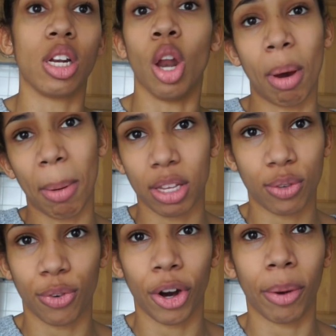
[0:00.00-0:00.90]
look my
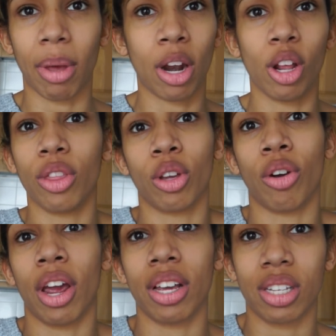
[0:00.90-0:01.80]
best for it and look the
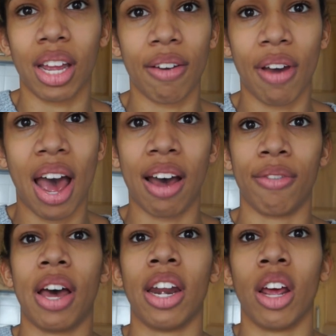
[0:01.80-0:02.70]
greatest I ever
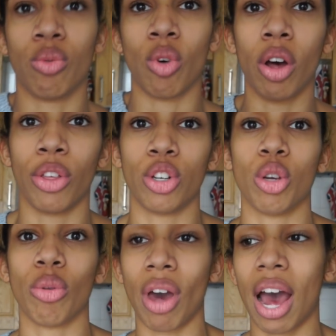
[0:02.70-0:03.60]
have, and I'd rather
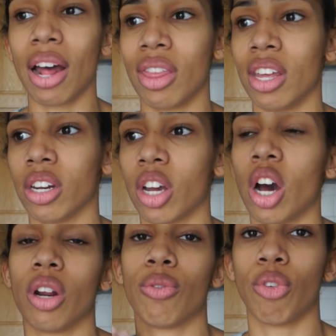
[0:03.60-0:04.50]
do that than
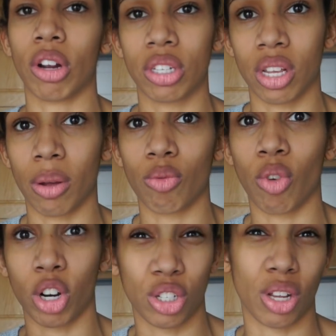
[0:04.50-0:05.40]
kind of rush,
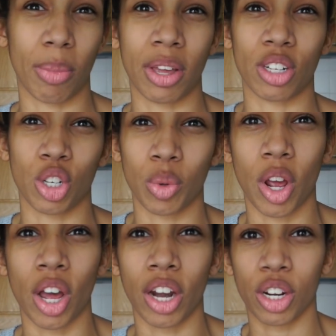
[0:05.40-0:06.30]
rush something to do an
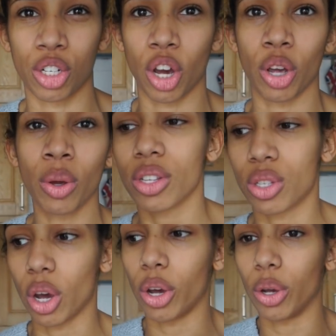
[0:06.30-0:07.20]
earlier show.
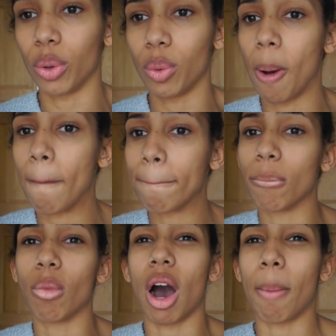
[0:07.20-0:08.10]
So,
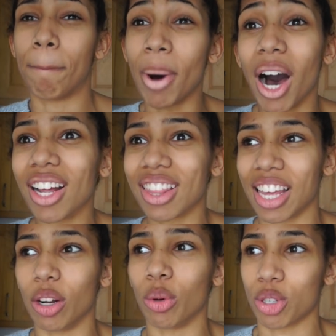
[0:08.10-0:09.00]
but
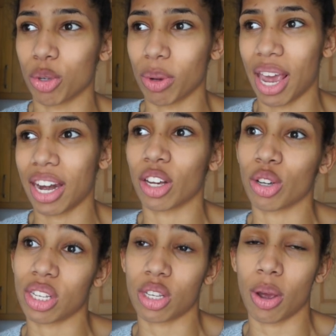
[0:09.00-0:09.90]
then also again,
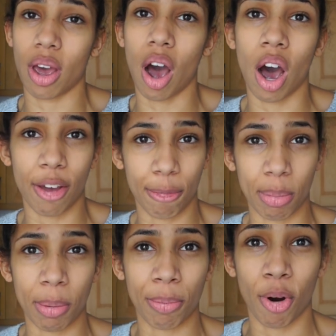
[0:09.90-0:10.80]
because it's an I F B
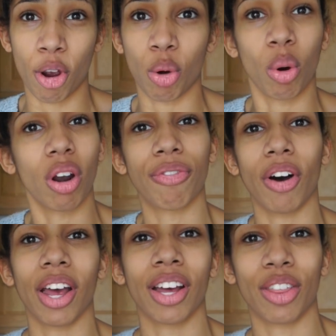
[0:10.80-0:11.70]
B pro
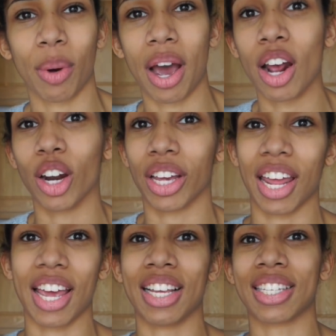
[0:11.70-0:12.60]
qualifier, the way I look
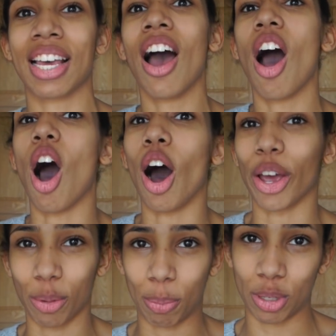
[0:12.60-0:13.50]
at it is
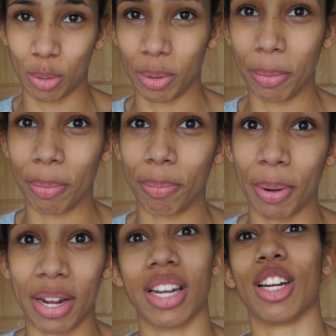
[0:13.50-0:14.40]
I could possibly
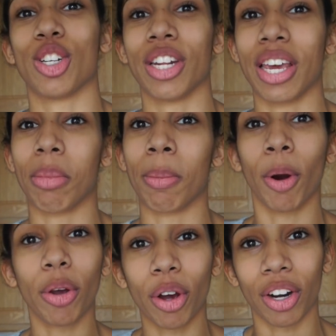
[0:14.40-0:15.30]
potentially get my
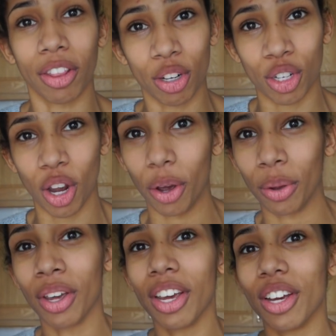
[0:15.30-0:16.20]
pro card at this
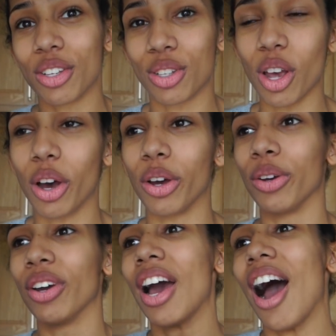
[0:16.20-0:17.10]
show.
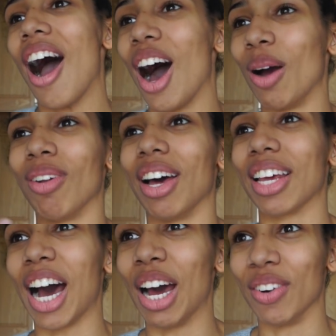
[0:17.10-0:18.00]
So I'm
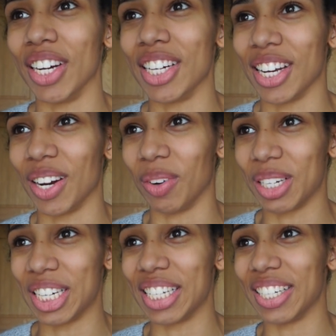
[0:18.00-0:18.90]
like, I really don't know
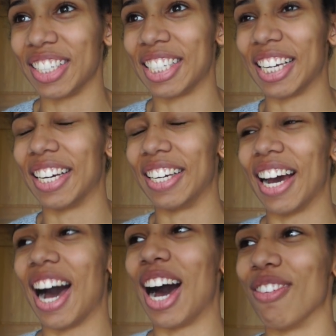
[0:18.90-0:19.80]
what to do.
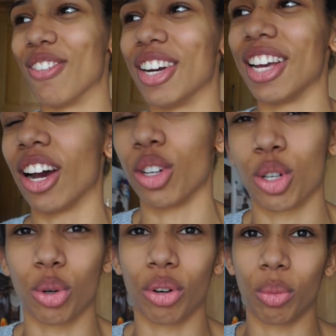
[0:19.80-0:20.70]
So I'm really
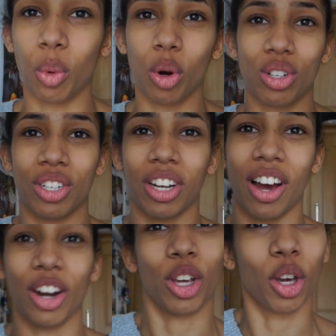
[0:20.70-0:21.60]
unsure on what to
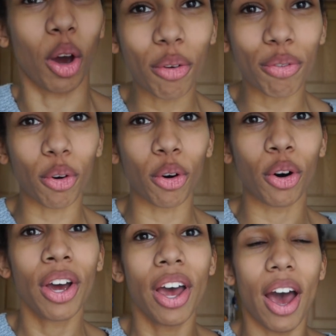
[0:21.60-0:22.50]
kind of go for.